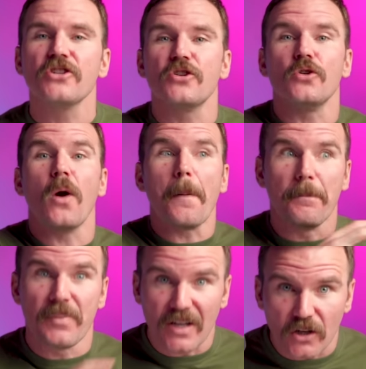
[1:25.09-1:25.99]
to
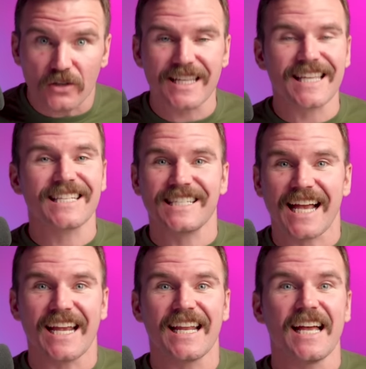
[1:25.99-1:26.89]
build the
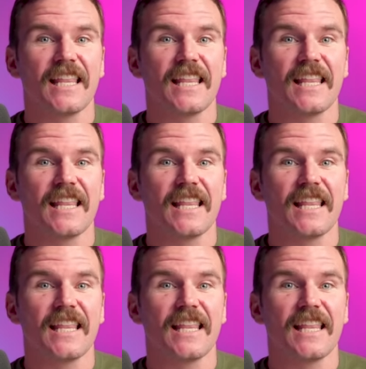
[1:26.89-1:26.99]
site